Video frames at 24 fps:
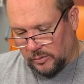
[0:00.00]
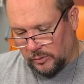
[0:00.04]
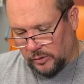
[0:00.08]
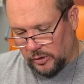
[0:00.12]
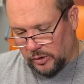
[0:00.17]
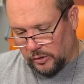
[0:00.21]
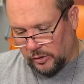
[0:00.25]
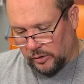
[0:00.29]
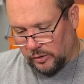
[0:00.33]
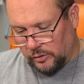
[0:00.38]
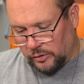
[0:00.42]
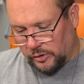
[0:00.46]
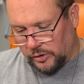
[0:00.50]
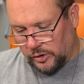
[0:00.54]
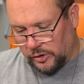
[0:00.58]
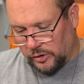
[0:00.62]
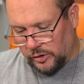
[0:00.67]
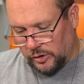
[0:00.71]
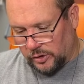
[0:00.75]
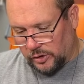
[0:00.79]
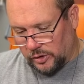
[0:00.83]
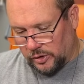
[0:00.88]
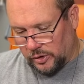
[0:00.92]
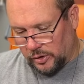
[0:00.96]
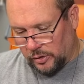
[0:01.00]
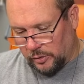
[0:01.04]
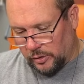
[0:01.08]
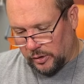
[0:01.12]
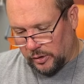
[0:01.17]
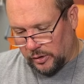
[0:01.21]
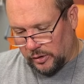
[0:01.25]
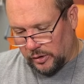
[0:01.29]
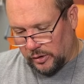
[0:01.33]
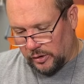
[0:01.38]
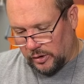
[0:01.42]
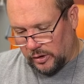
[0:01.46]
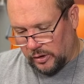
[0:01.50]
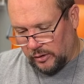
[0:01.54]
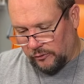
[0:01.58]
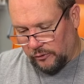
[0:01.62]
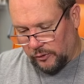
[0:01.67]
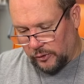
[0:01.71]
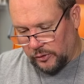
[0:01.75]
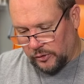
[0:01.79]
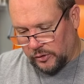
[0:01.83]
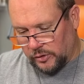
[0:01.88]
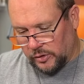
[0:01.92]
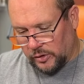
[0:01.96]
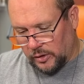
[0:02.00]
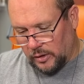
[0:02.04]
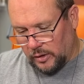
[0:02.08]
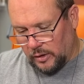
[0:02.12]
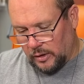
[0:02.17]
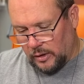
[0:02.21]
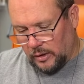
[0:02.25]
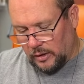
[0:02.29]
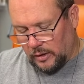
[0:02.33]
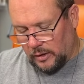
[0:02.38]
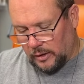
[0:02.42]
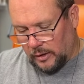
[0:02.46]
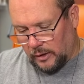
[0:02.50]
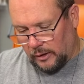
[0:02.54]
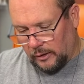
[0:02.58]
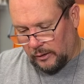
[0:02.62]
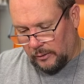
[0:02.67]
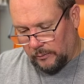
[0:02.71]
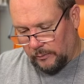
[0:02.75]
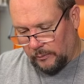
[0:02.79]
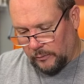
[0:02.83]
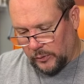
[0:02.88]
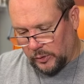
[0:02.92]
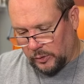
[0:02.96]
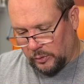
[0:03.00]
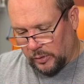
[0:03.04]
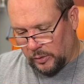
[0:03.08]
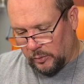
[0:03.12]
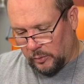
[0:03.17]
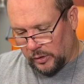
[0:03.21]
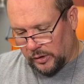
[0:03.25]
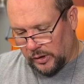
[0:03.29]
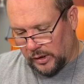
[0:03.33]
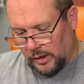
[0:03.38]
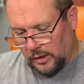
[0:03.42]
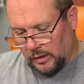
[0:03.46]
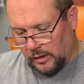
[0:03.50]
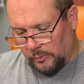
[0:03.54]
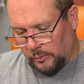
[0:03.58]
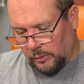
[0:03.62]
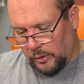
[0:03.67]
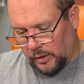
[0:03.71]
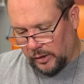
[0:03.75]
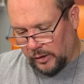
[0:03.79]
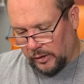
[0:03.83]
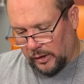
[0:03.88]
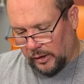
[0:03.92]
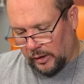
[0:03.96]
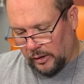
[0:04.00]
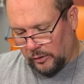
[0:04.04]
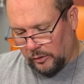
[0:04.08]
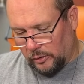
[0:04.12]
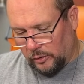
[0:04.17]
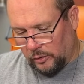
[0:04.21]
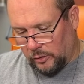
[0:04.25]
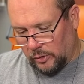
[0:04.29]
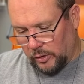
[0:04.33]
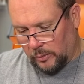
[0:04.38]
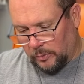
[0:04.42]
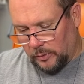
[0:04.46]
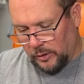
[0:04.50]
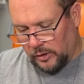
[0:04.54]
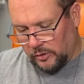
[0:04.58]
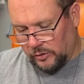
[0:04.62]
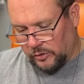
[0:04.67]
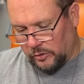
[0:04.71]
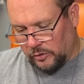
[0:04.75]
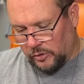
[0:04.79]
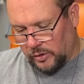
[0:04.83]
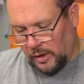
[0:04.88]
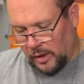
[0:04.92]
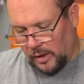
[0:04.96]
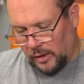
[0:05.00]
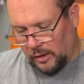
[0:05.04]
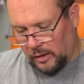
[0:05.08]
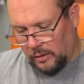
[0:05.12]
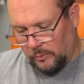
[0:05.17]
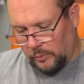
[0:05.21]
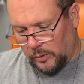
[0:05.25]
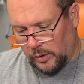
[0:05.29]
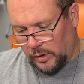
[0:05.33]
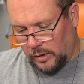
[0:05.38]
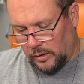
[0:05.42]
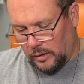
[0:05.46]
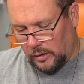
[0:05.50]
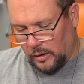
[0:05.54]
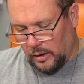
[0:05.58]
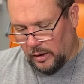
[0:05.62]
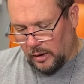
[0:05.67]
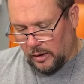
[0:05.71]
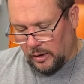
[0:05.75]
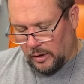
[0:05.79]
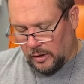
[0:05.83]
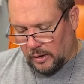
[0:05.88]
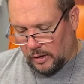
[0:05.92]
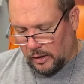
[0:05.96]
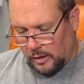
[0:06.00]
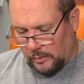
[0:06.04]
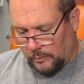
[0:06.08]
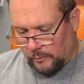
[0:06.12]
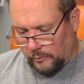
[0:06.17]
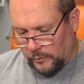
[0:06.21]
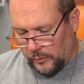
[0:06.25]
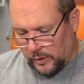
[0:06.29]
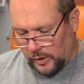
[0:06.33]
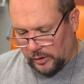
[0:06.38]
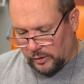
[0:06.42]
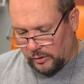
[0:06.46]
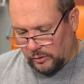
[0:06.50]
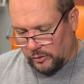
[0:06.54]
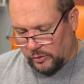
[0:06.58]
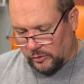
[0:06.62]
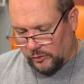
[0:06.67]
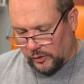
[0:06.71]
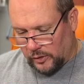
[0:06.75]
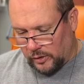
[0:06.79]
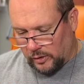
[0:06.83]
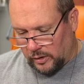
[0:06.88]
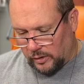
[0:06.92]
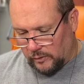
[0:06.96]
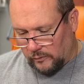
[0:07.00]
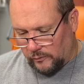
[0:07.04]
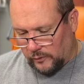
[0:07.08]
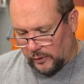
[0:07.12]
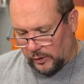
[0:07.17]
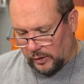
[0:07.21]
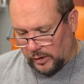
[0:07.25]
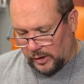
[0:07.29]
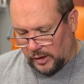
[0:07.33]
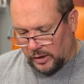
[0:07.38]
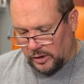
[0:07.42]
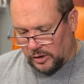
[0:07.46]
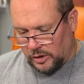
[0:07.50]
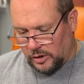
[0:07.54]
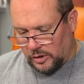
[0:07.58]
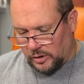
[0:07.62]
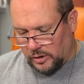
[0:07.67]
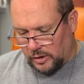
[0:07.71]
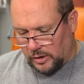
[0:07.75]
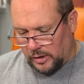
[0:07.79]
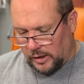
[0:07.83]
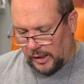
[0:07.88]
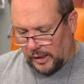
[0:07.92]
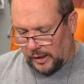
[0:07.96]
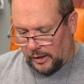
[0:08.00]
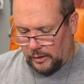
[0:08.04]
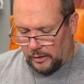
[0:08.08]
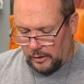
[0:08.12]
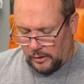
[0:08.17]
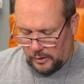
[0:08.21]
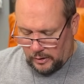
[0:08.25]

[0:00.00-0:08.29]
materials just to show you the difference between what they end up looking like on the hook, because there's not going to be a huge variation to that.